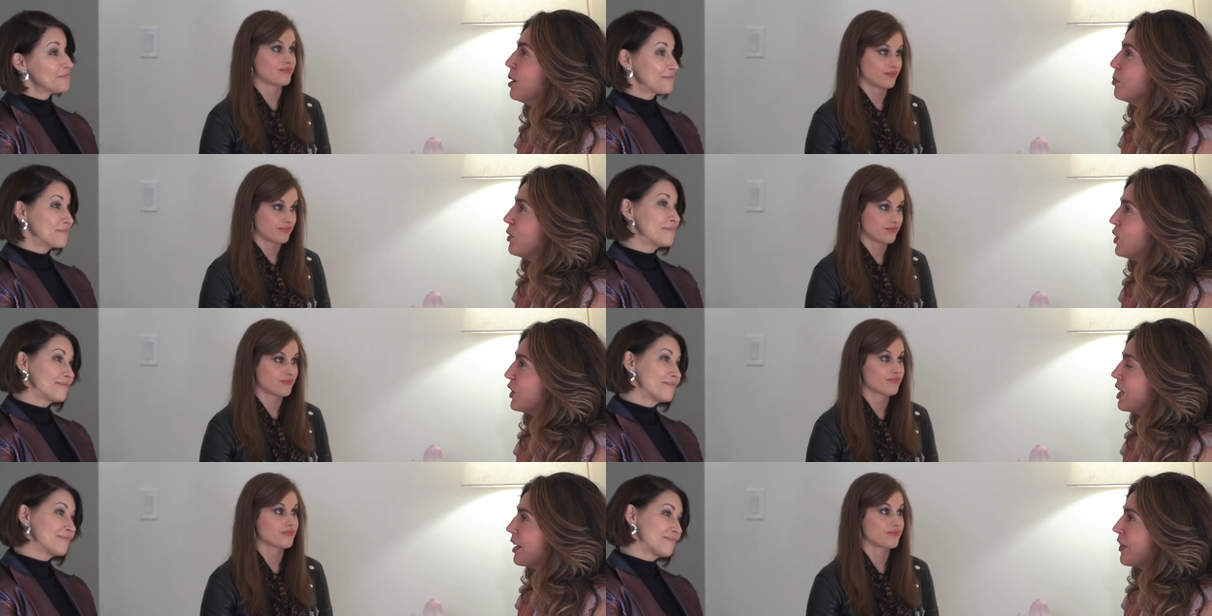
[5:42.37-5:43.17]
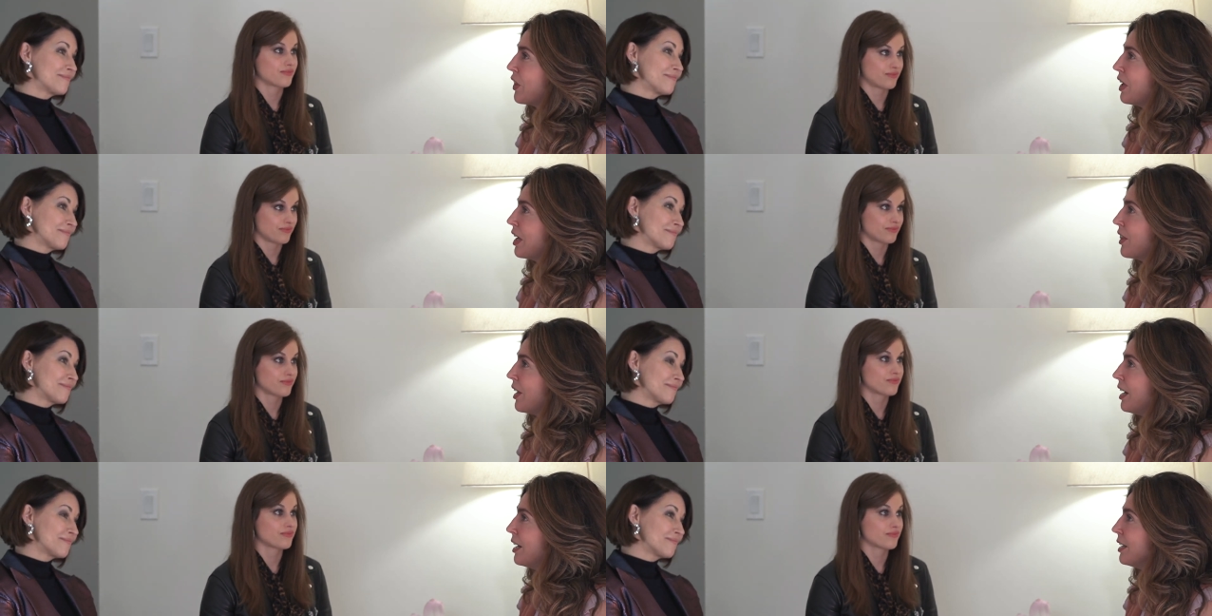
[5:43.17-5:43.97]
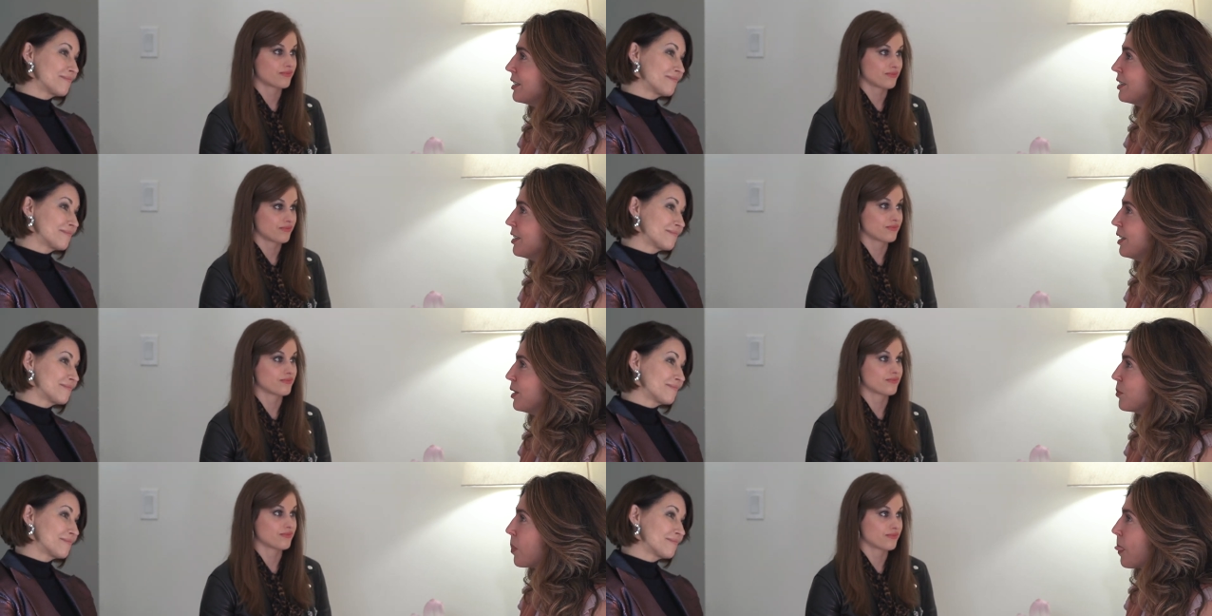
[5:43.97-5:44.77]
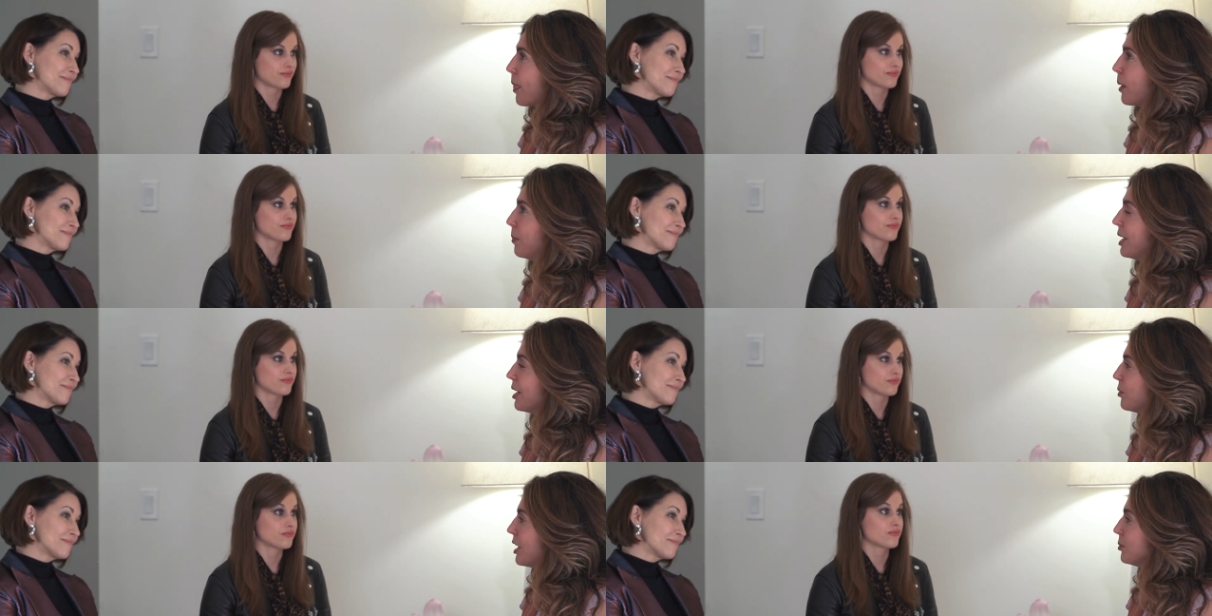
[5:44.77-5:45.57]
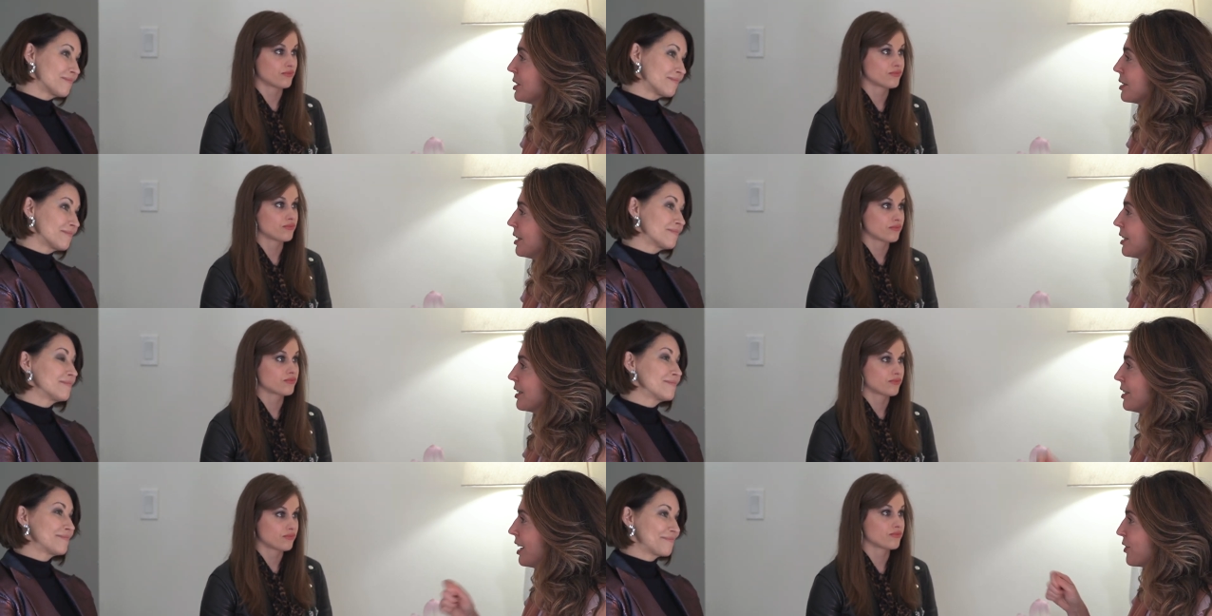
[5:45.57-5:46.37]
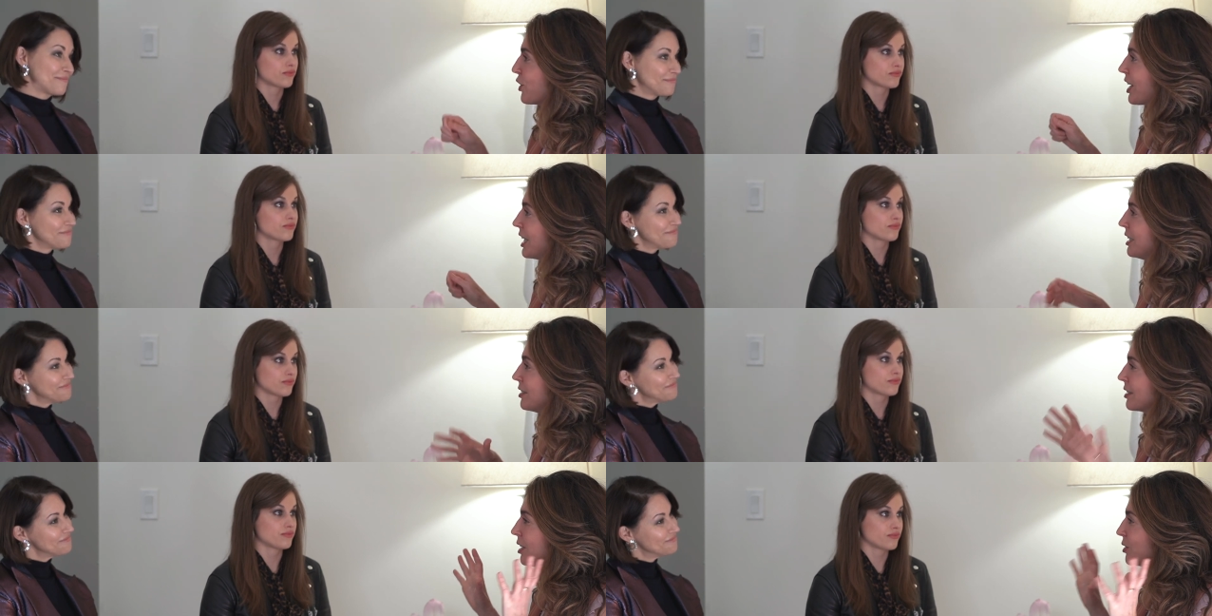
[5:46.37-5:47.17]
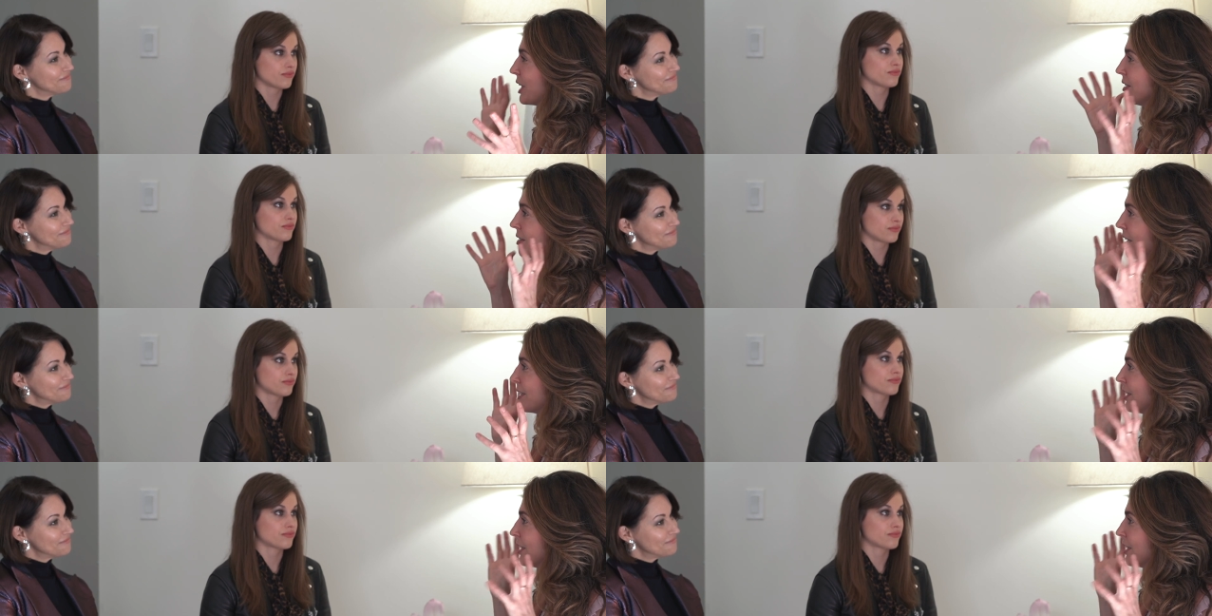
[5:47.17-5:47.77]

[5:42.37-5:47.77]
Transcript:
Speaker 1: But I think that being a mom is like, everything is coloring outside